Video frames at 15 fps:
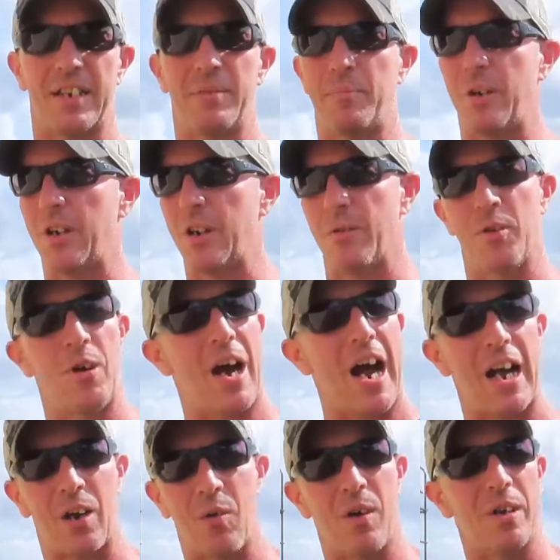in putting a real
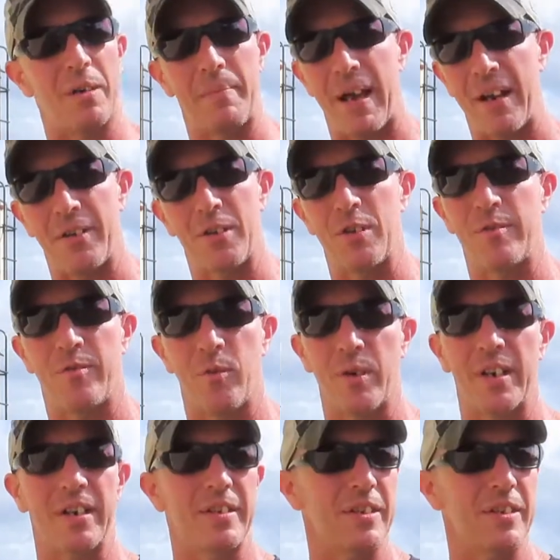high quality battery in there for you.